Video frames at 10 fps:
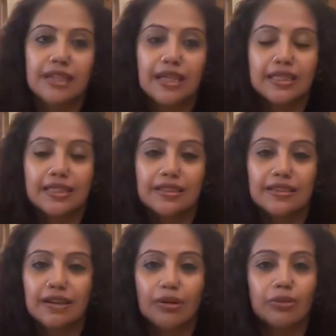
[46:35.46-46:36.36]
as
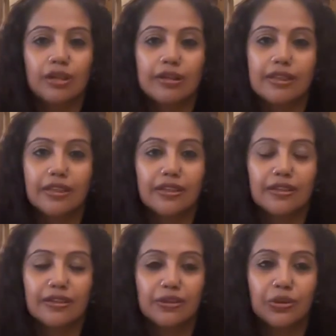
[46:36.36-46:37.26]
Arundhati
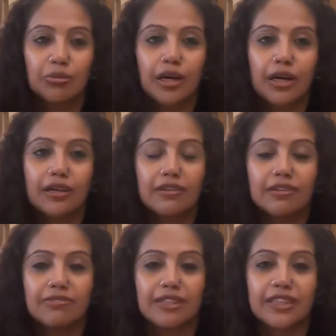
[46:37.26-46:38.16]
Kumar.
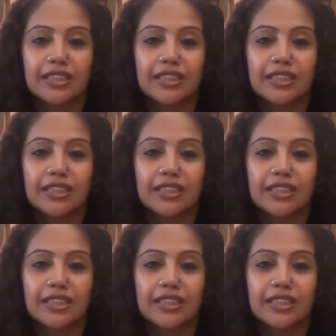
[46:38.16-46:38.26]
Very